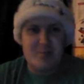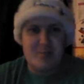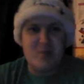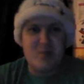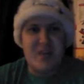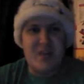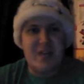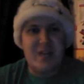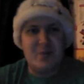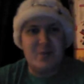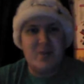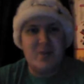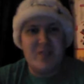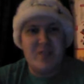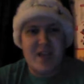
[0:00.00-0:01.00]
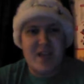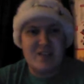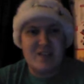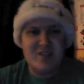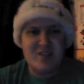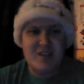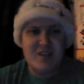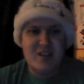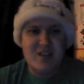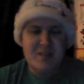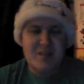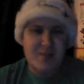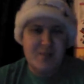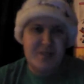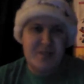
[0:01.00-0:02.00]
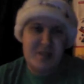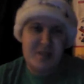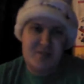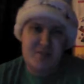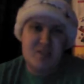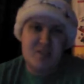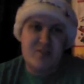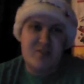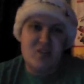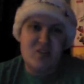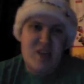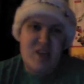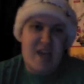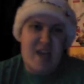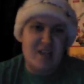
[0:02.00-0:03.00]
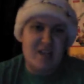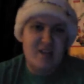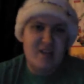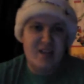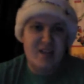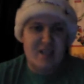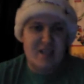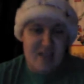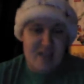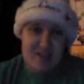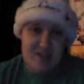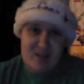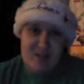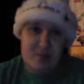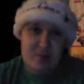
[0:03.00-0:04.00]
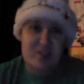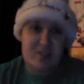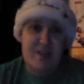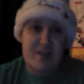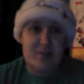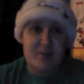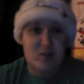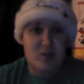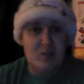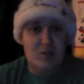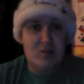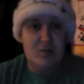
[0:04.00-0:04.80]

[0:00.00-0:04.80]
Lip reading: movie out of all things, but a bit of a different take. Yes, I was skeptical